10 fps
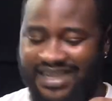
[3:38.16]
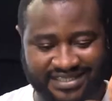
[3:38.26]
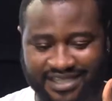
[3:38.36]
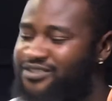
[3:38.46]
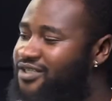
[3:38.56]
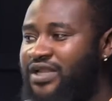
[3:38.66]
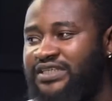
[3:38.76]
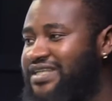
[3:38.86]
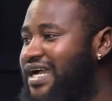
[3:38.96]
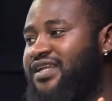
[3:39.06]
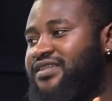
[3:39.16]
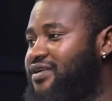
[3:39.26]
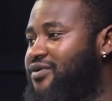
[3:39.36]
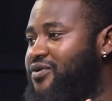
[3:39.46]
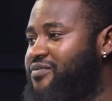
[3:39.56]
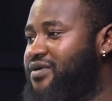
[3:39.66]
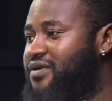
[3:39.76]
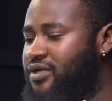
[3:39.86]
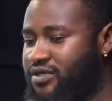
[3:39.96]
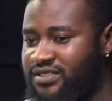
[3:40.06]
I tell you, say your sack letter, you come.
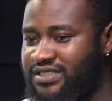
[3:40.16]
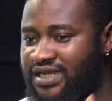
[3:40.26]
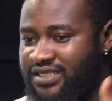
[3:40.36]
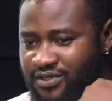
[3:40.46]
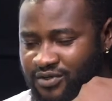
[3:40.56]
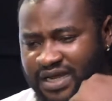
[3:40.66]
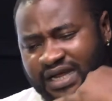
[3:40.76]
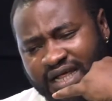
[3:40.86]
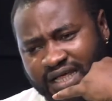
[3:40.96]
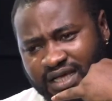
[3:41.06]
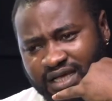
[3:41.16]
You understand? And then she called me, I'm like,